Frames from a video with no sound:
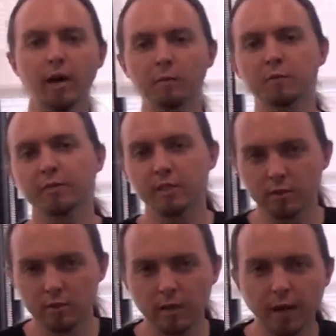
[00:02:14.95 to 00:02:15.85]
It helps
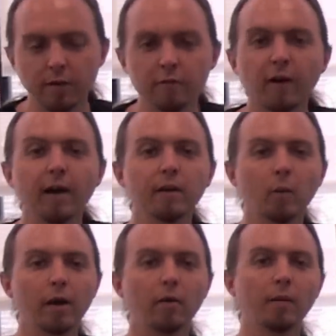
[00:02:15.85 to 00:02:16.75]
visitors to London find their
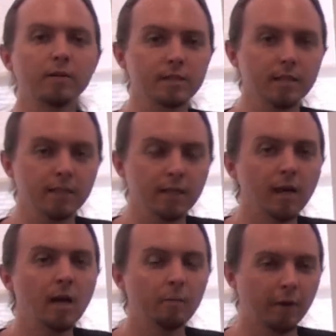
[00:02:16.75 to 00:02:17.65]
way around the city,